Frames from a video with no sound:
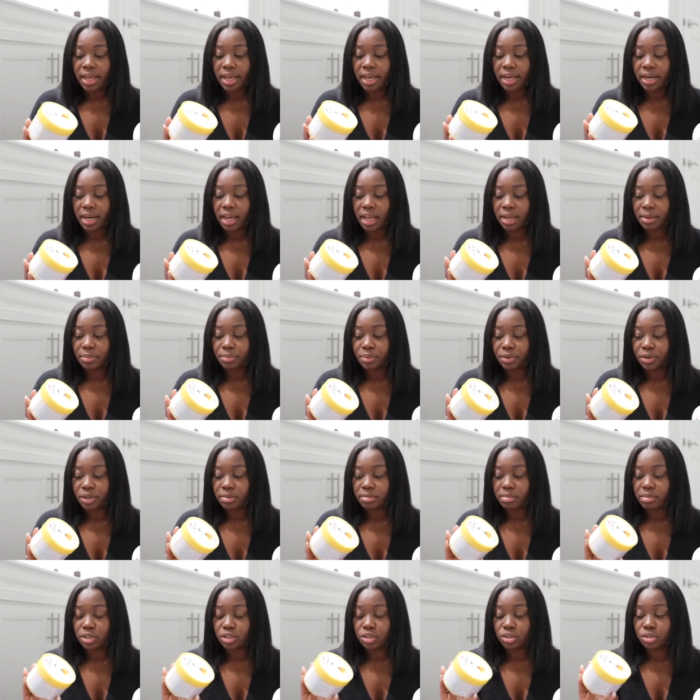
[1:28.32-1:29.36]
and i pretty
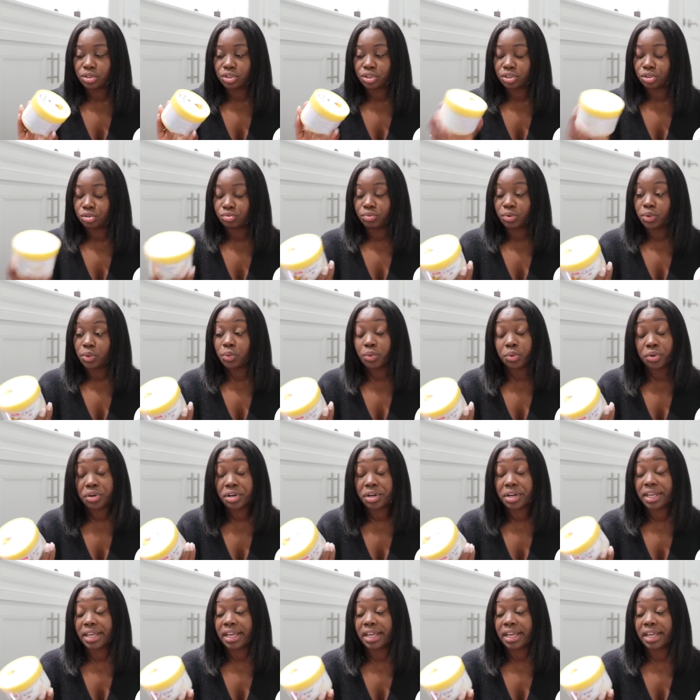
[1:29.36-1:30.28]
much just reordered